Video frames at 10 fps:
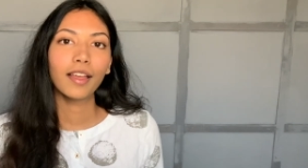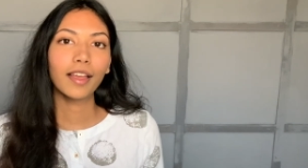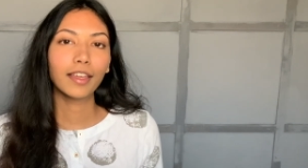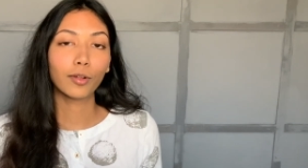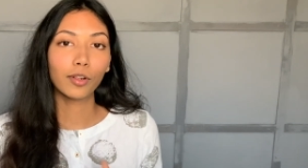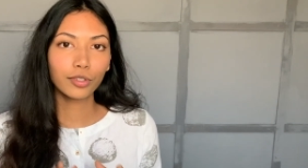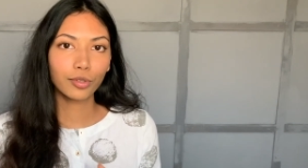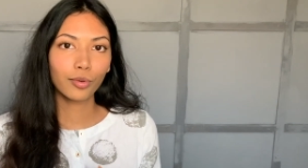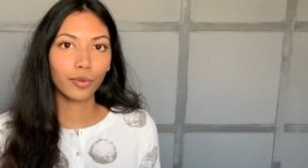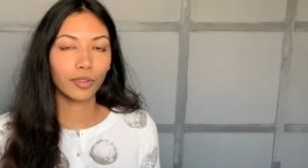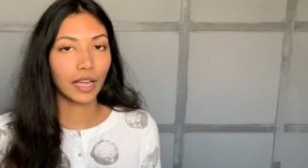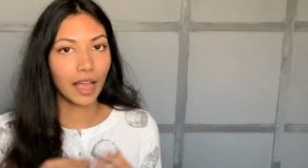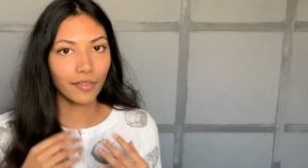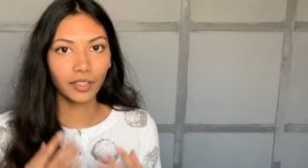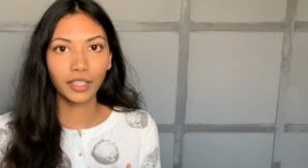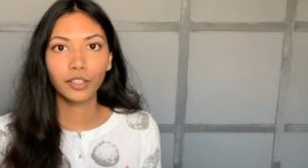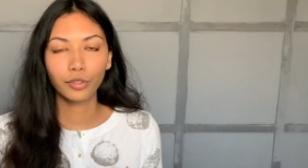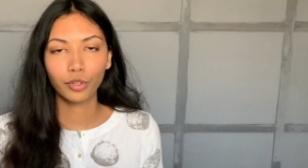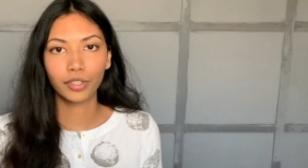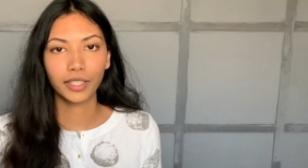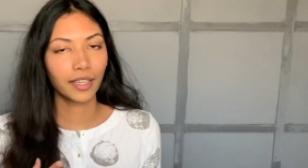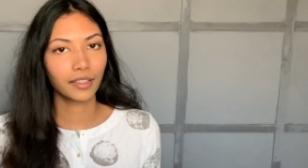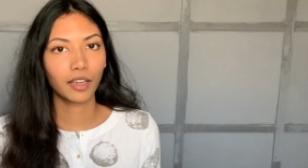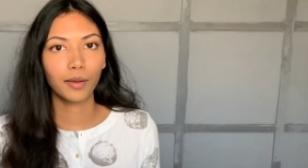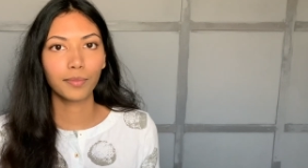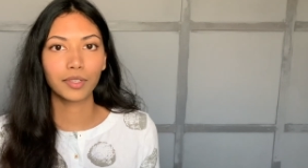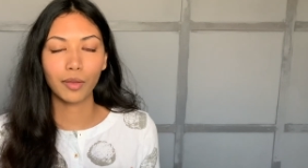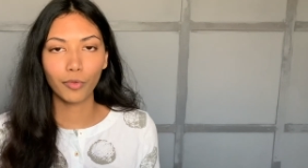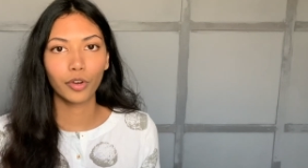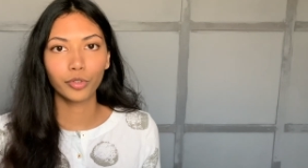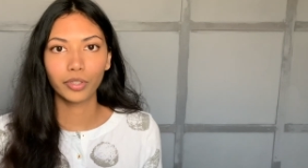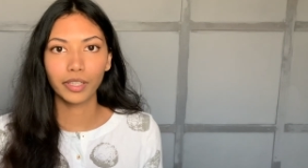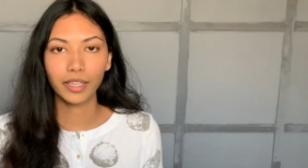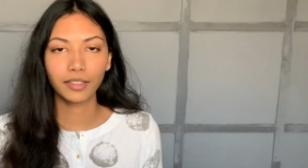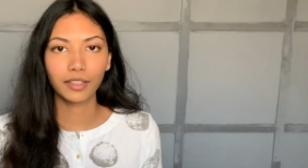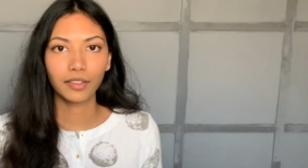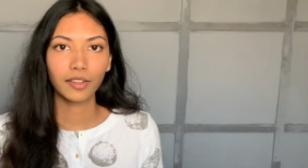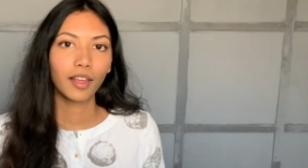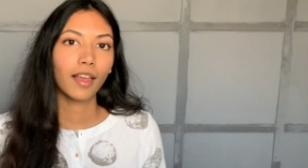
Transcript: And also have a link to your GitHub somewhere on your LinkedIn